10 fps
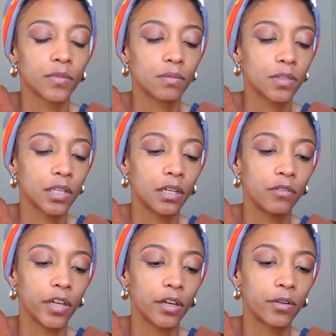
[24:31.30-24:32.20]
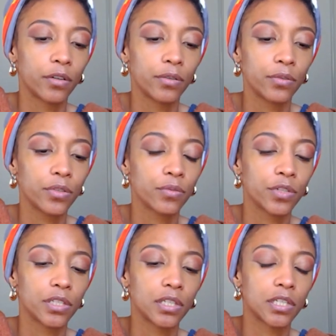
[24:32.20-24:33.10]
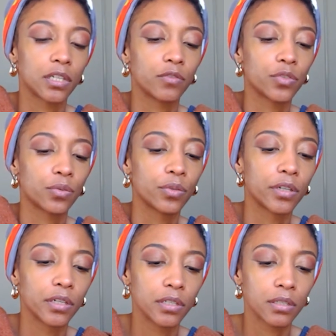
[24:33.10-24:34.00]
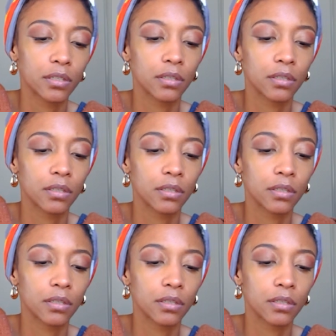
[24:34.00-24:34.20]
10 of Arrows, which is the 10 of Swords.